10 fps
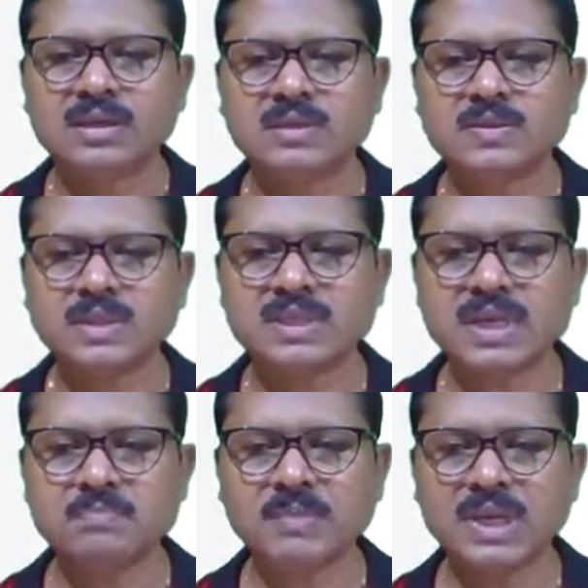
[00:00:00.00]
so the
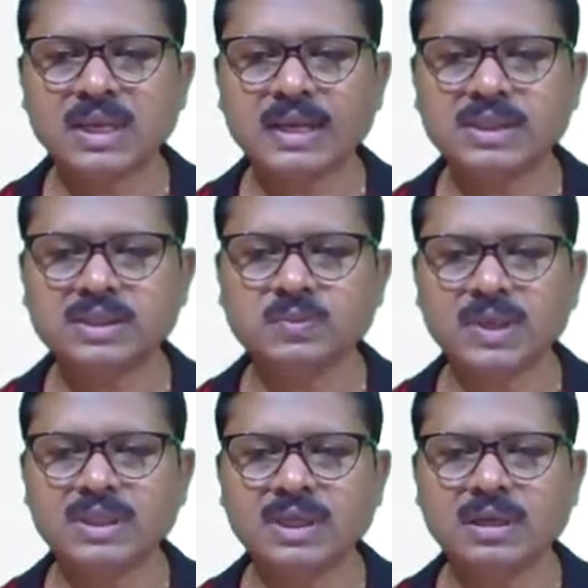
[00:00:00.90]
sample gas
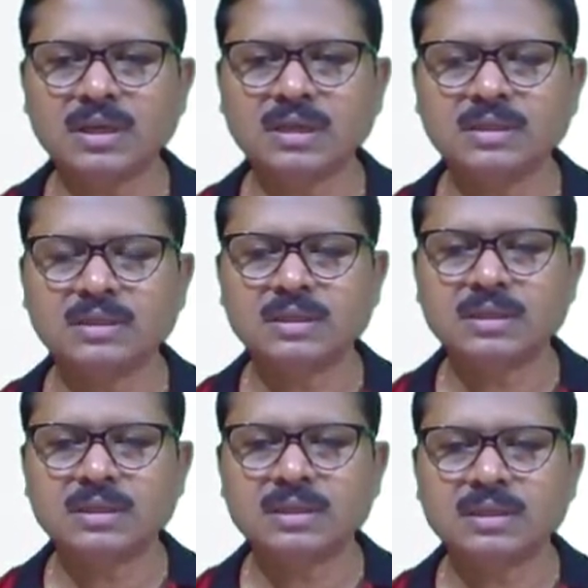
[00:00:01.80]
with the
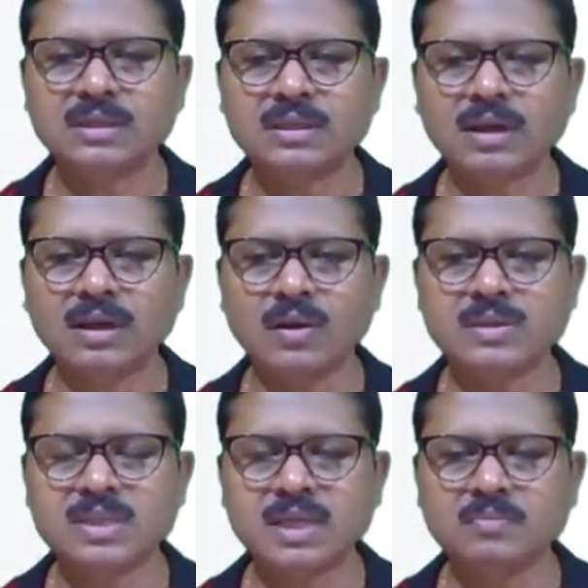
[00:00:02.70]

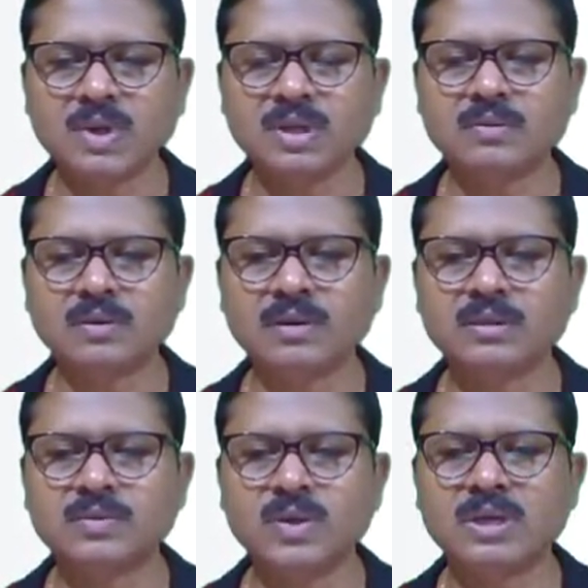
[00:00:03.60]
oxygen molecule
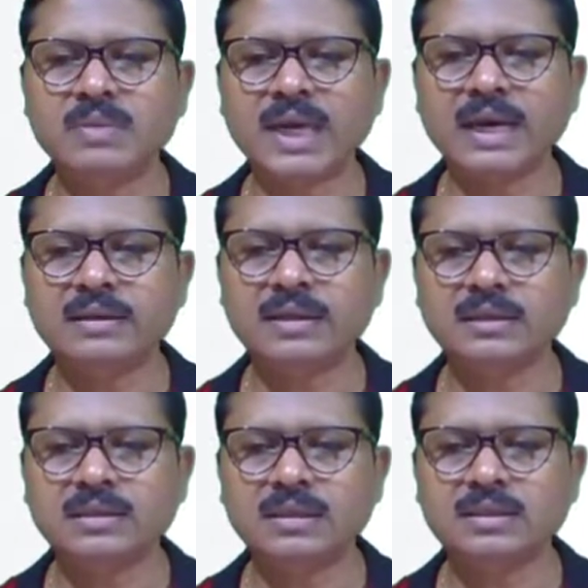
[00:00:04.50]
will be
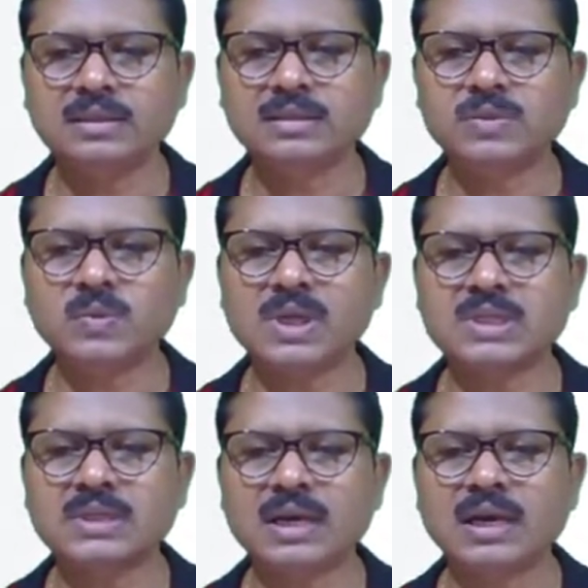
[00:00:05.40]
attracted
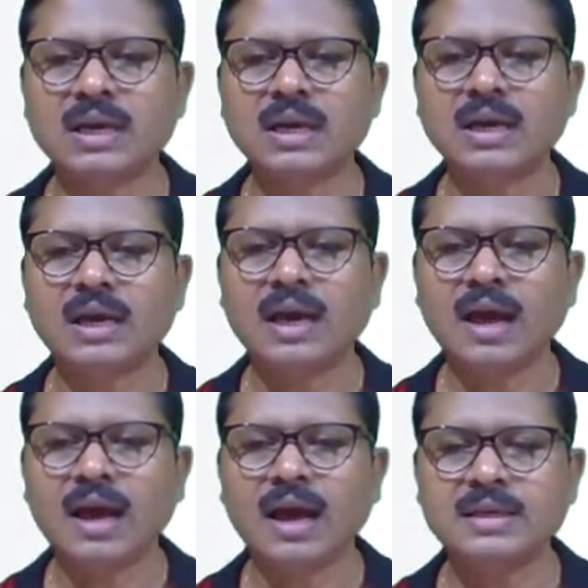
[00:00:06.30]
towards the
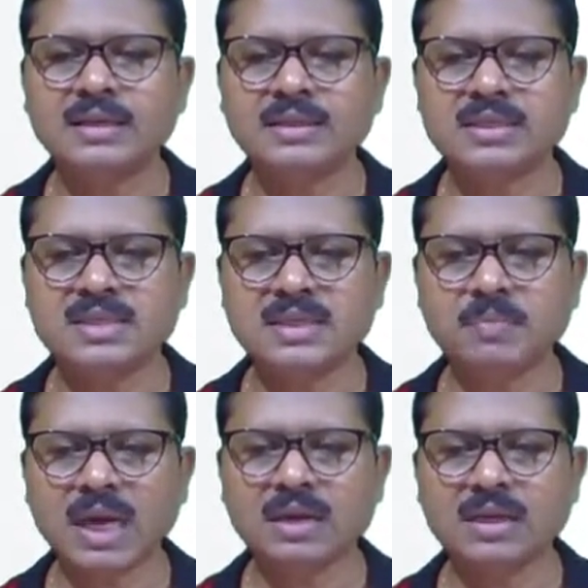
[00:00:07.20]
high intensity
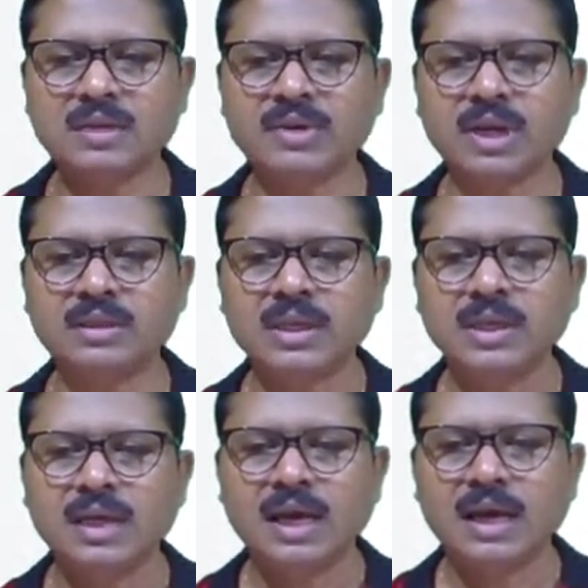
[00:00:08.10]
magnetic field,
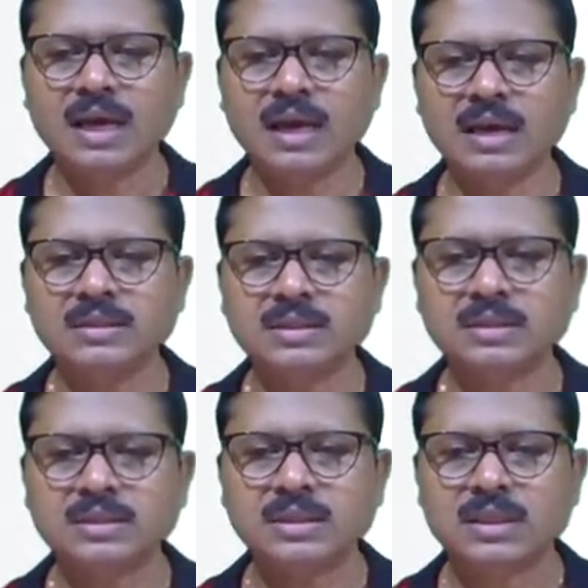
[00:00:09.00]

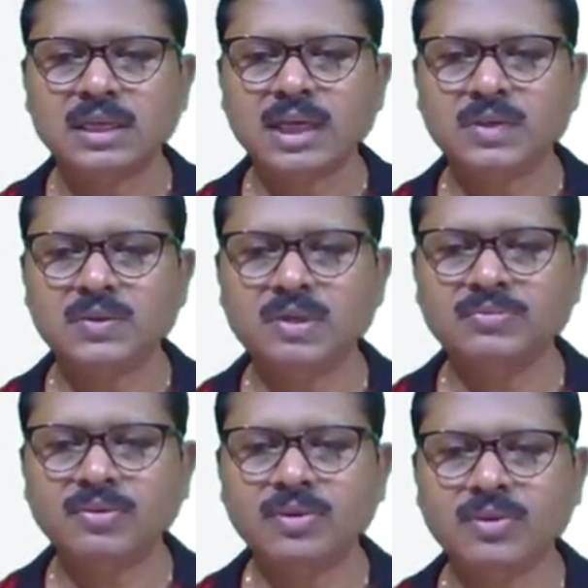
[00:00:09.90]
and it will
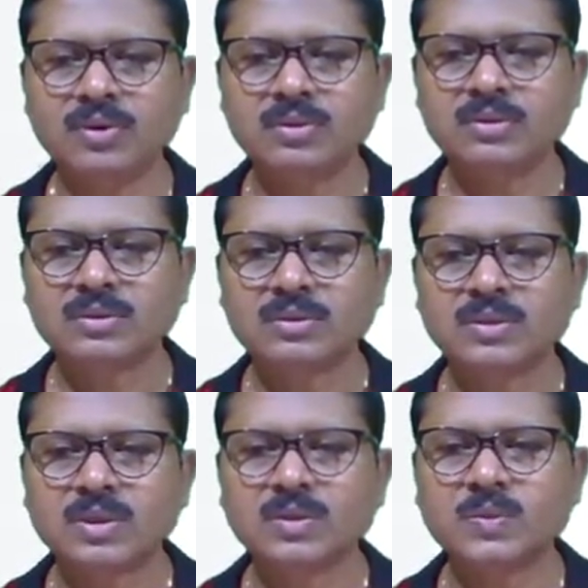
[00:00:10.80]
flow
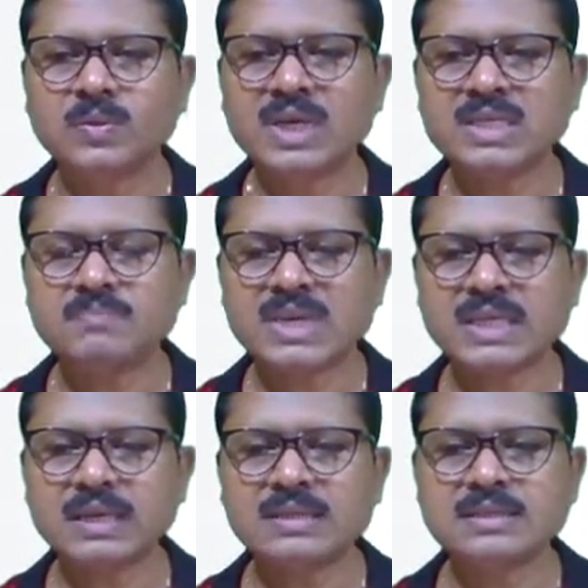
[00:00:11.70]
through this
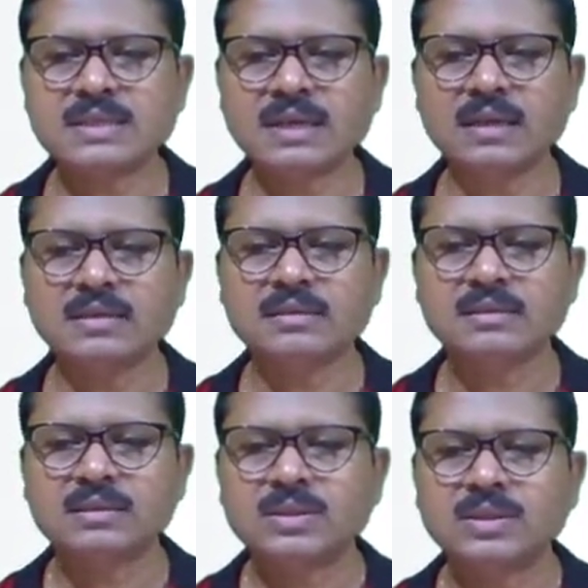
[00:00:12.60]
measuring cell
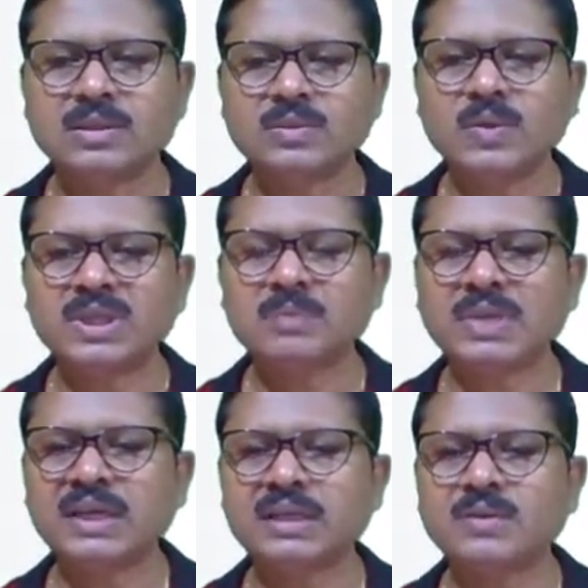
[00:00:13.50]
with a
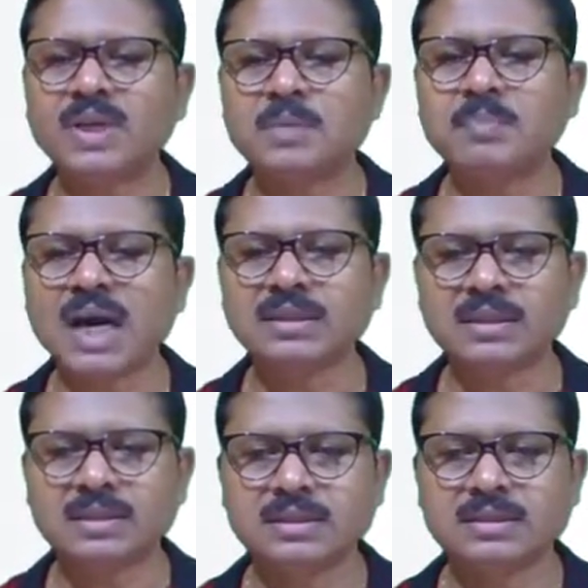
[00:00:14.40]
particular
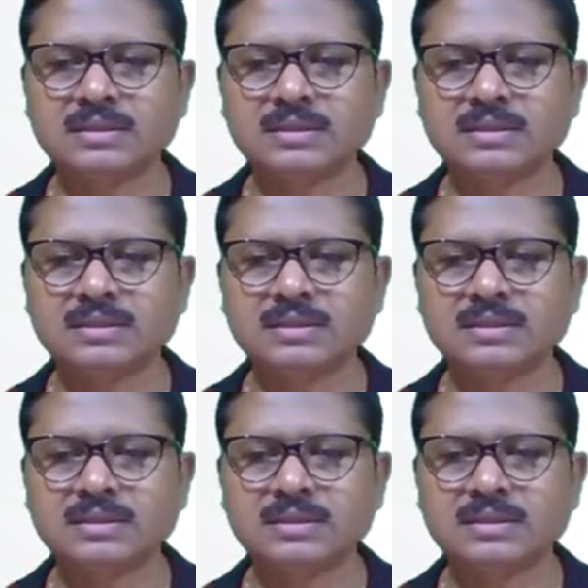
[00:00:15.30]
path.